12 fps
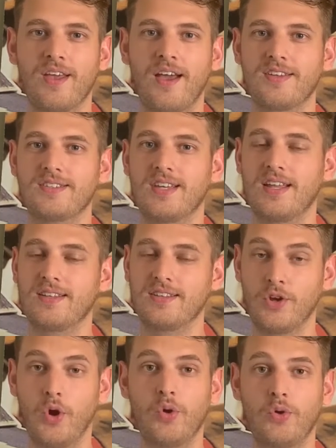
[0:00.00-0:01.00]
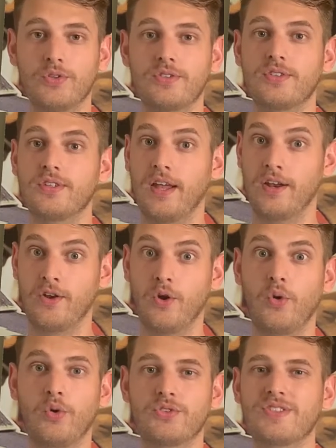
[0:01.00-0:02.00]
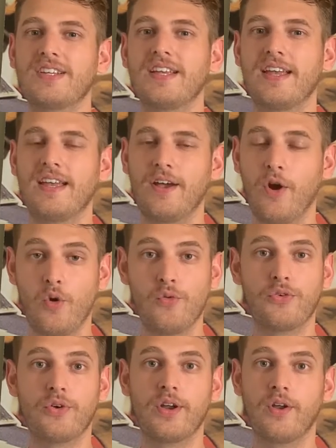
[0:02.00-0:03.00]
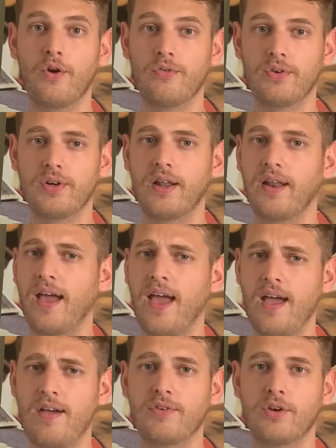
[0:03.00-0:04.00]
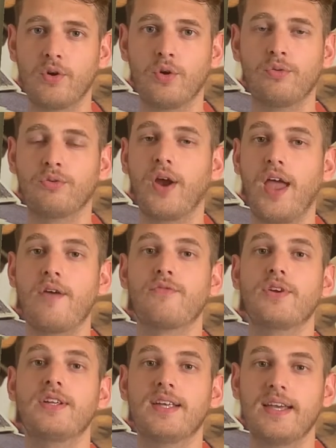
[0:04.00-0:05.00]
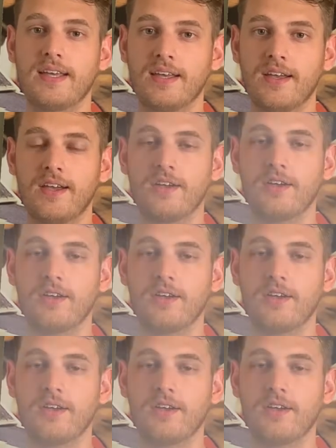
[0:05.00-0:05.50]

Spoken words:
I set goals and goals over and over, and I have a goal for every day.